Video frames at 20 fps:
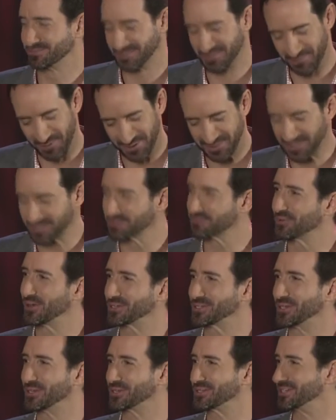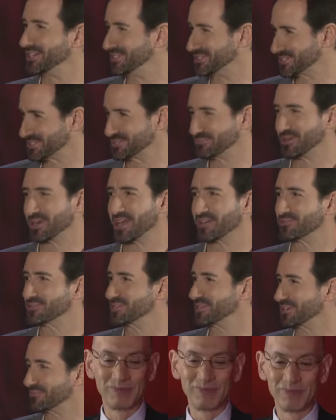You want to take a fresh look at just about
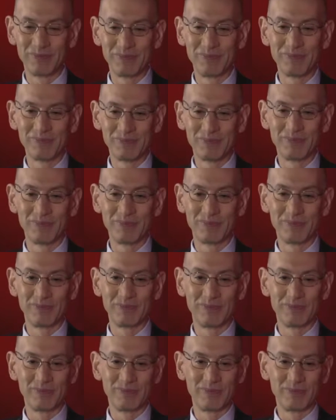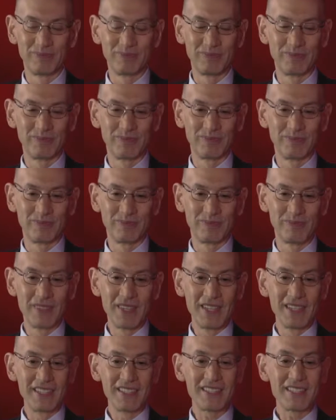everything, and we've seen that with the, uh, the, the,
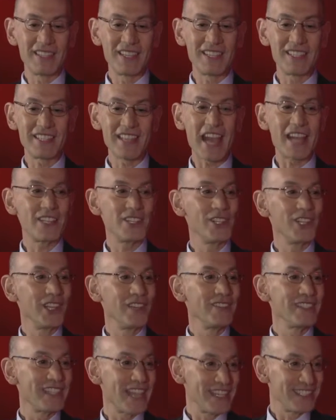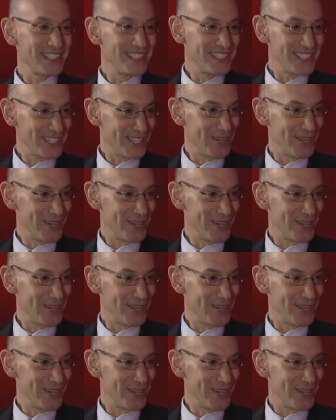lottery potential. The, the statute reform. of limitations is